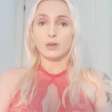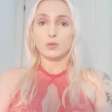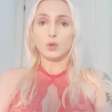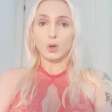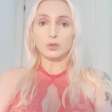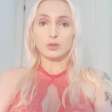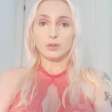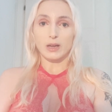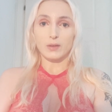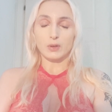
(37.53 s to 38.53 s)

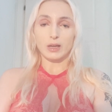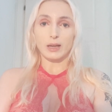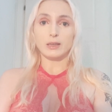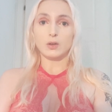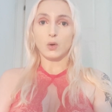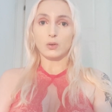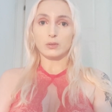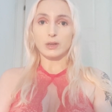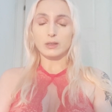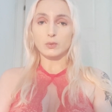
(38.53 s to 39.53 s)
not having any
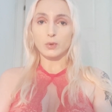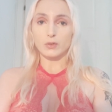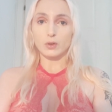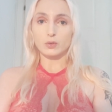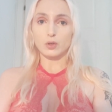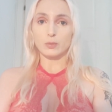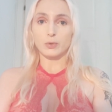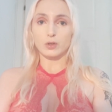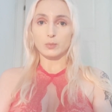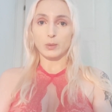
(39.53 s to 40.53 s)
contact with YouTube
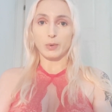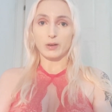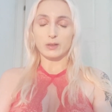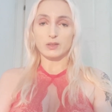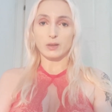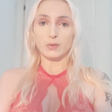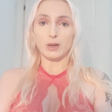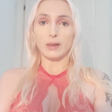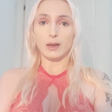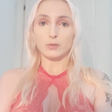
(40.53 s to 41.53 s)
because my parents never
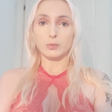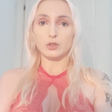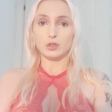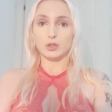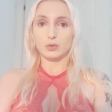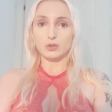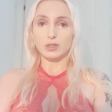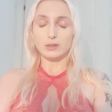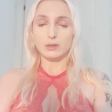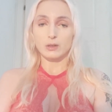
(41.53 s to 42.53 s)
allowed me to use
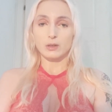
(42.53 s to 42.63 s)
it.